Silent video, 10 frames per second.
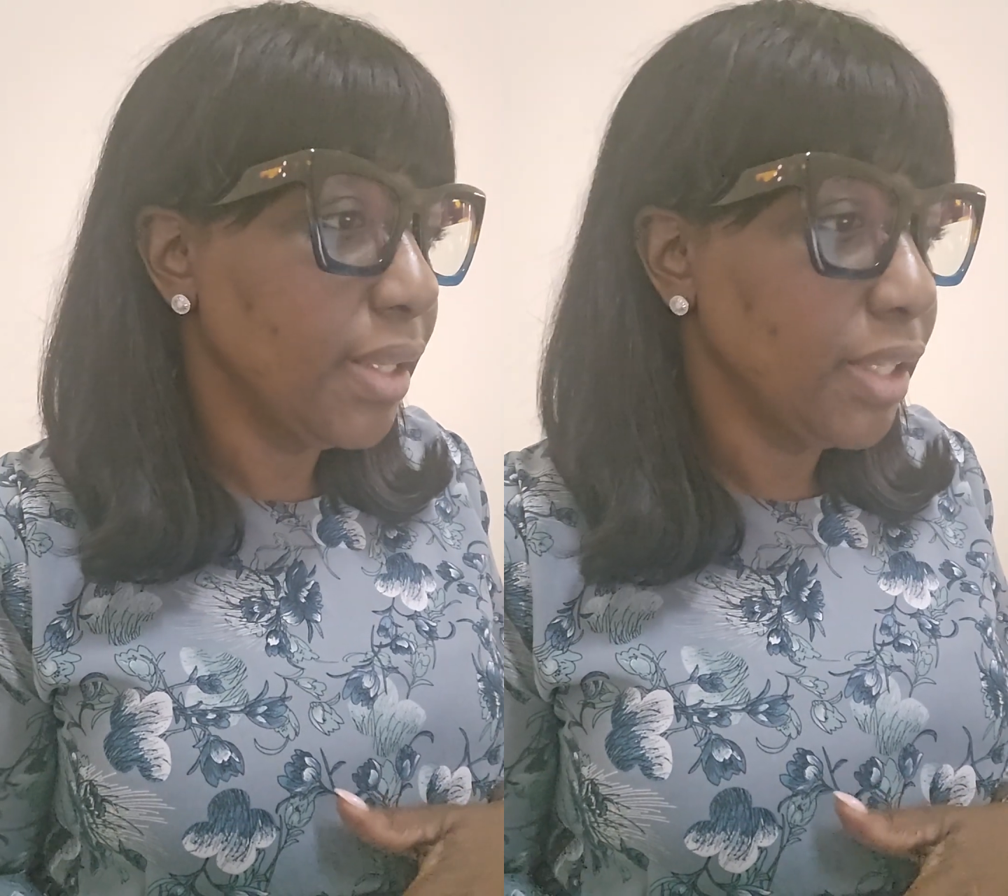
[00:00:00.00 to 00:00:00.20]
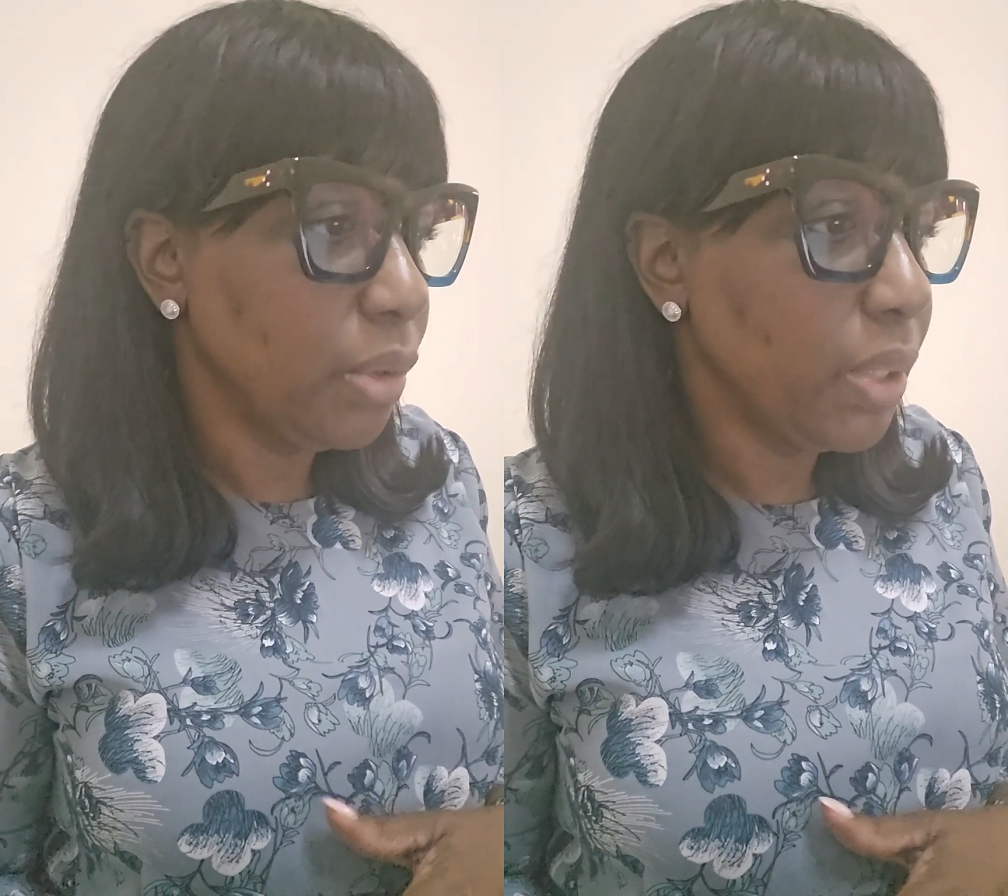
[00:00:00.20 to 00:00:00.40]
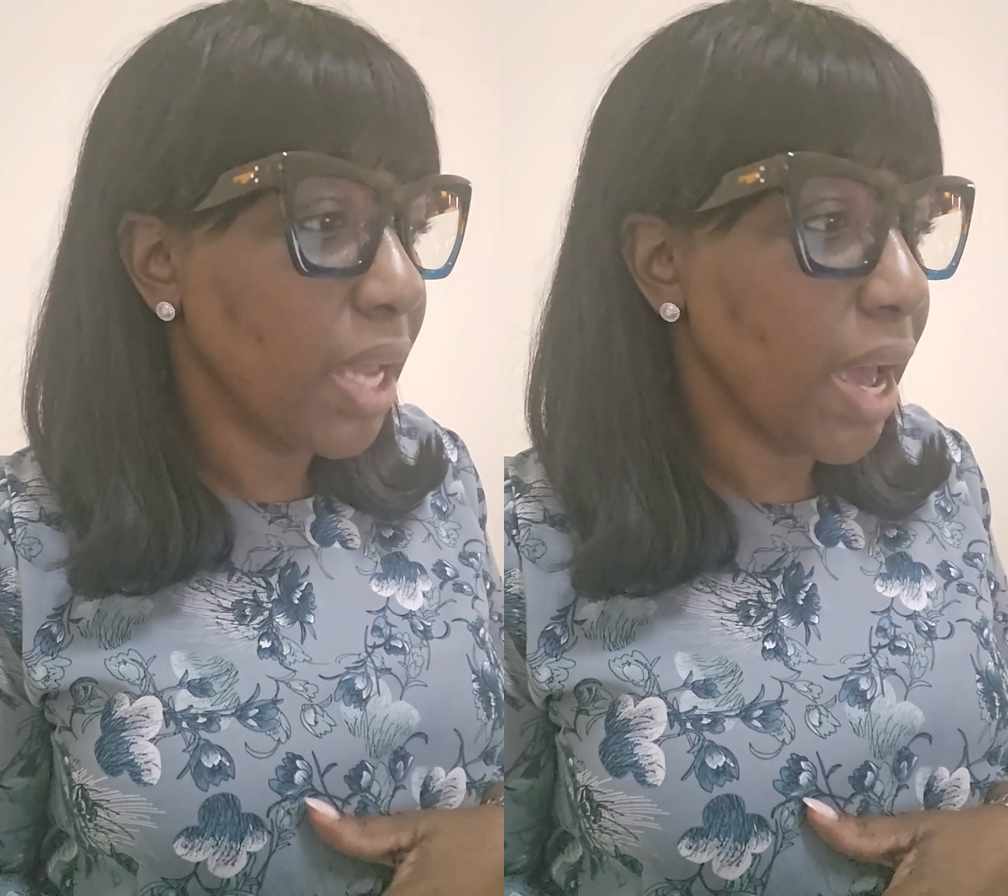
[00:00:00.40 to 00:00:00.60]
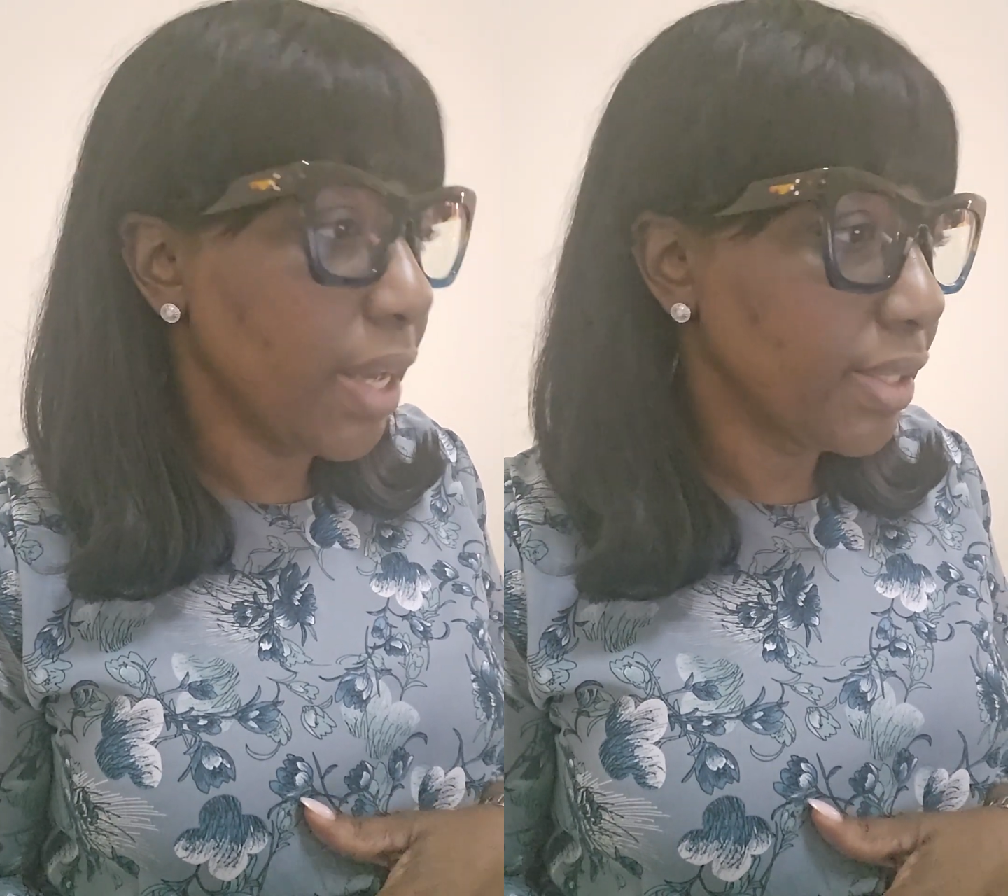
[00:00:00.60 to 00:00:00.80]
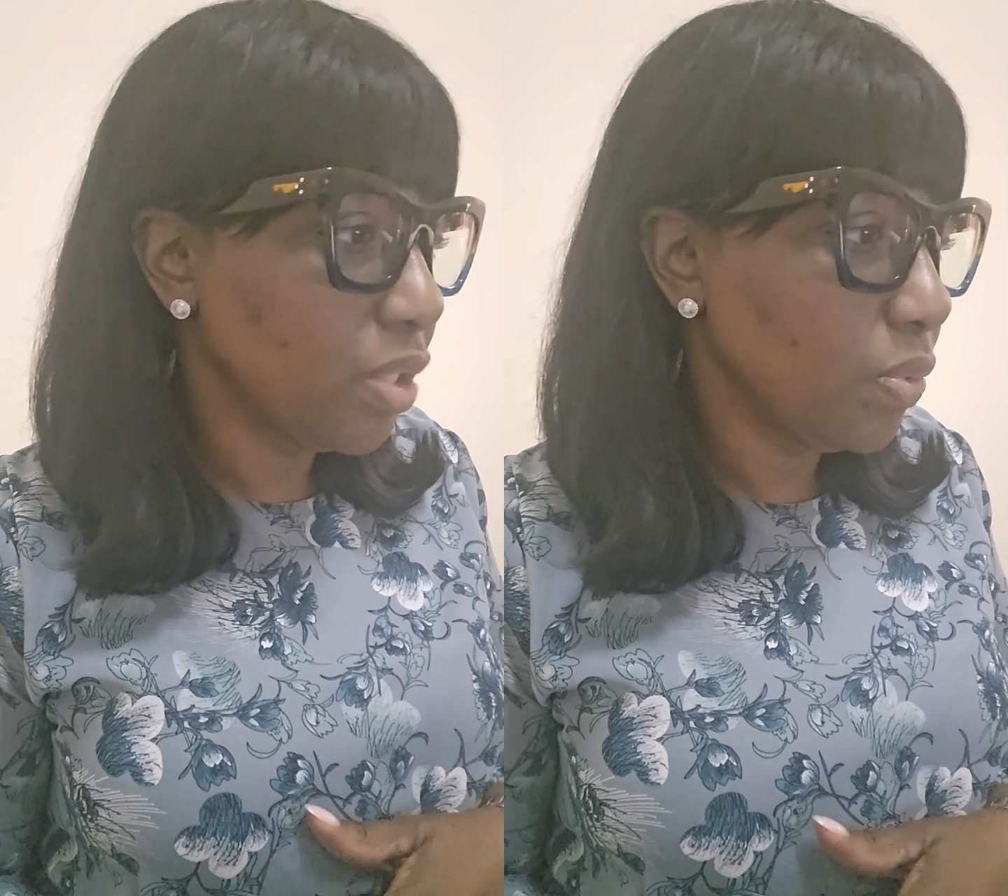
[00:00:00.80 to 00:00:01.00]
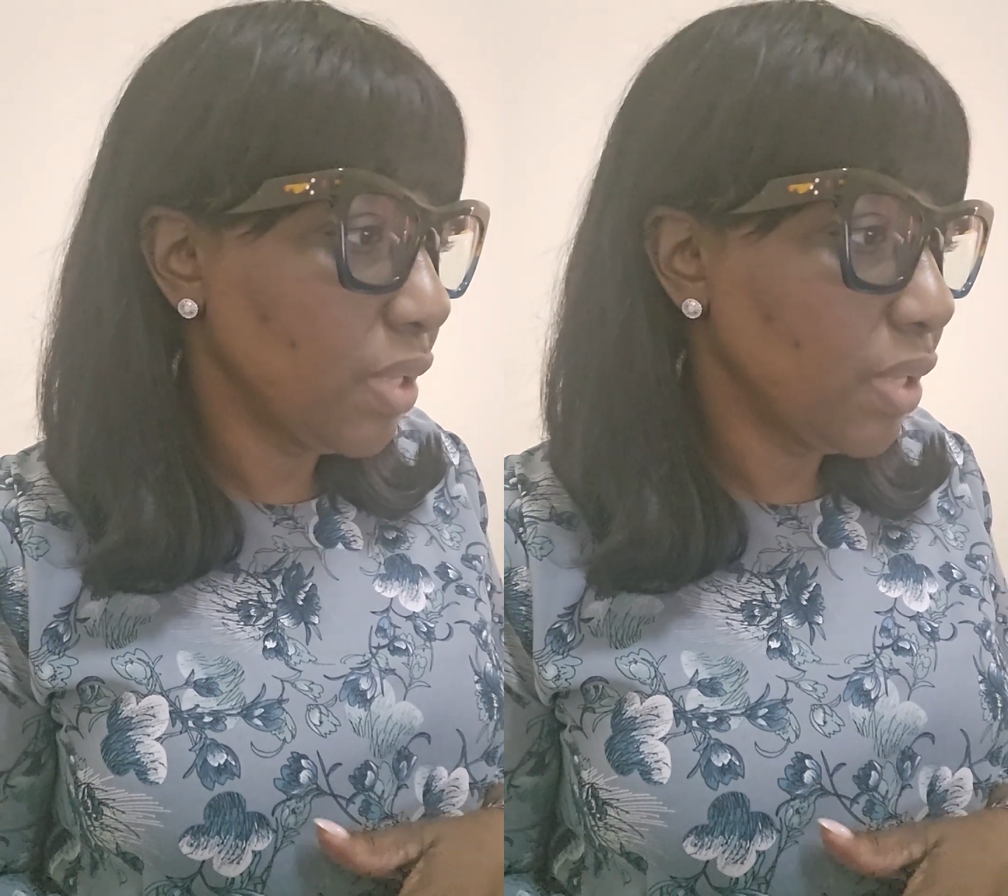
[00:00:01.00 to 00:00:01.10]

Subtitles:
They will ask you